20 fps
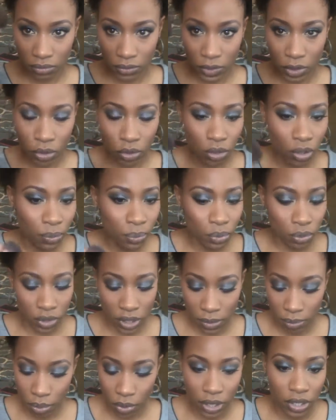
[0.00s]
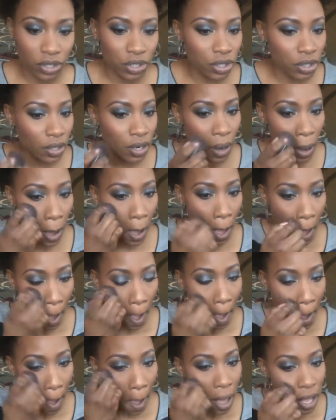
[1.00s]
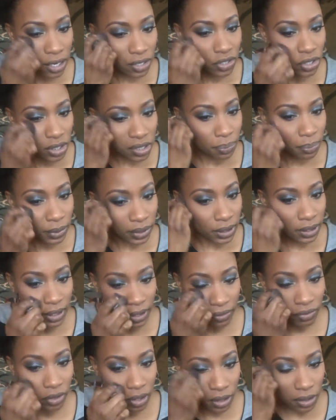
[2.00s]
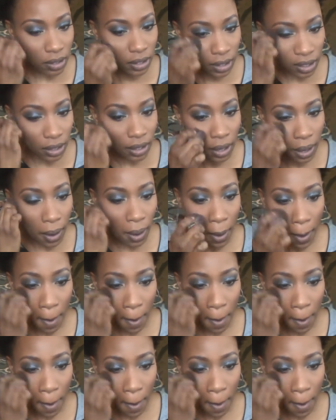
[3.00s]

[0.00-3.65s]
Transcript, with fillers: little kabuki brush and just blend everything.